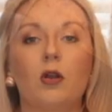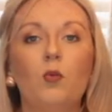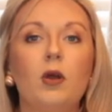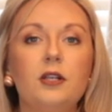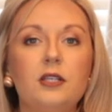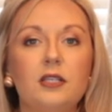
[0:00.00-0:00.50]
I
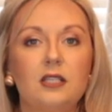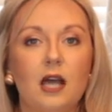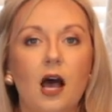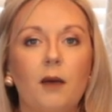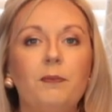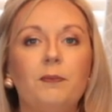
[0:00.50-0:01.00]
wanted to
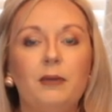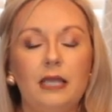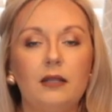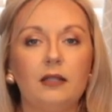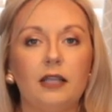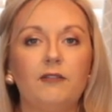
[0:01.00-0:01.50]
stop
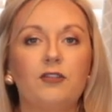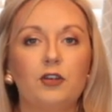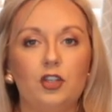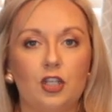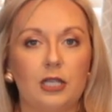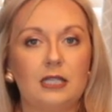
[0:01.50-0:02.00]
peeling for
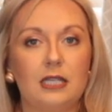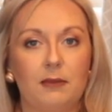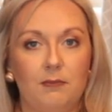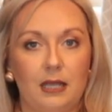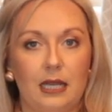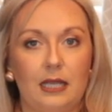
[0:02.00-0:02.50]
just a
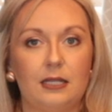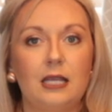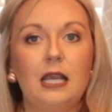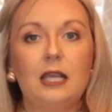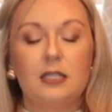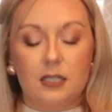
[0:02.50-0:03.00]
minute
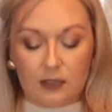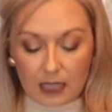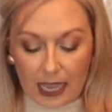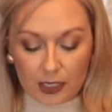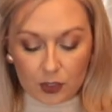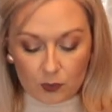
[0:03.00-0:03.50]
to
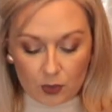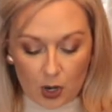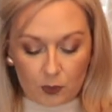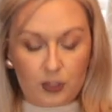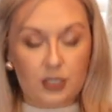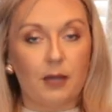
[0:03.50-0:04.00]
let you
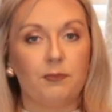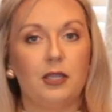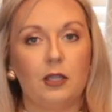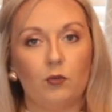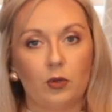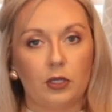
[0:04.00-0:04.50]
know
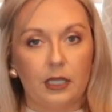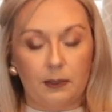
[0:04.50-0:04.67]
something really